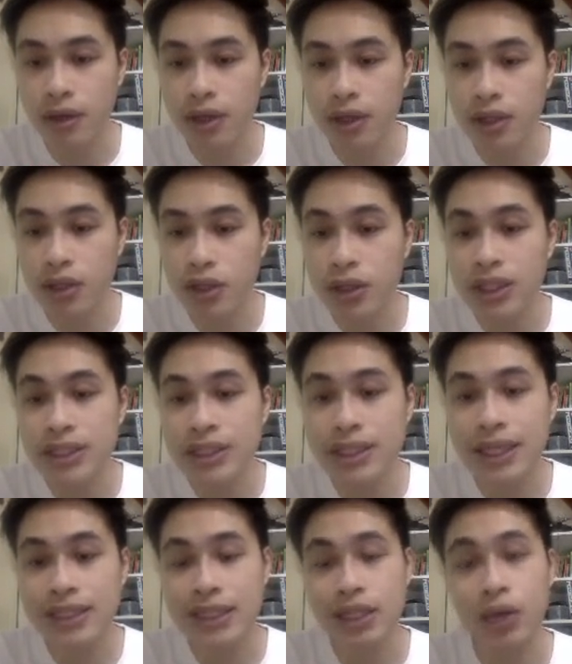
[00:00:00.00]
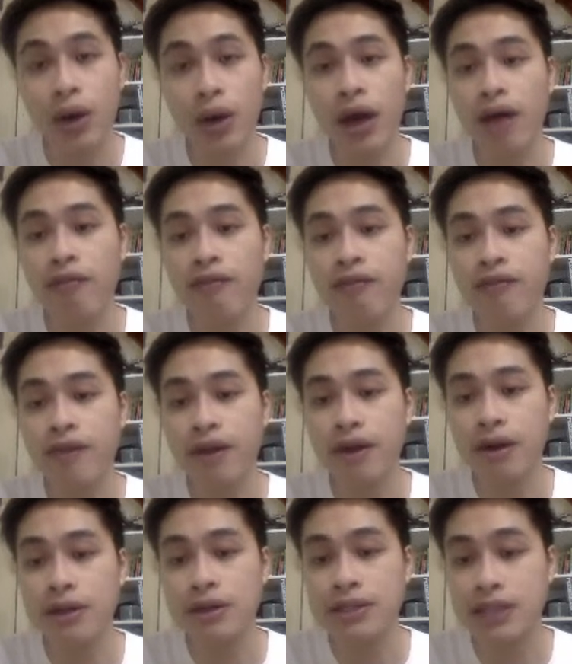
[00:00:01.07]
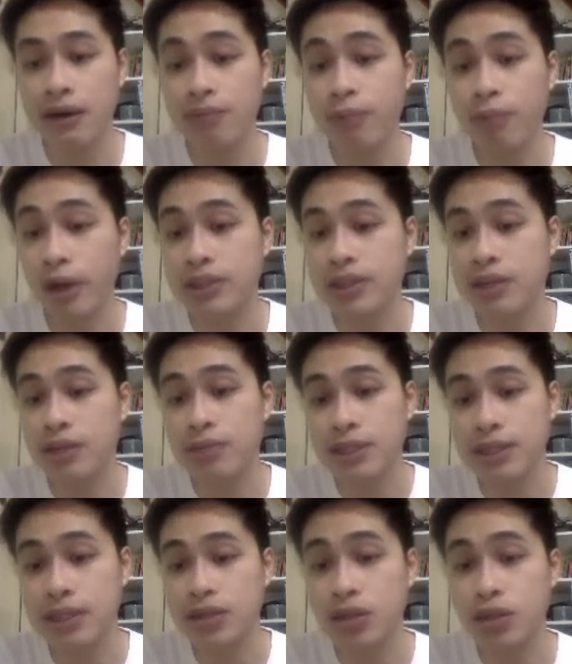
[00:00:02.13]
So in this case, they don't have 7.7%.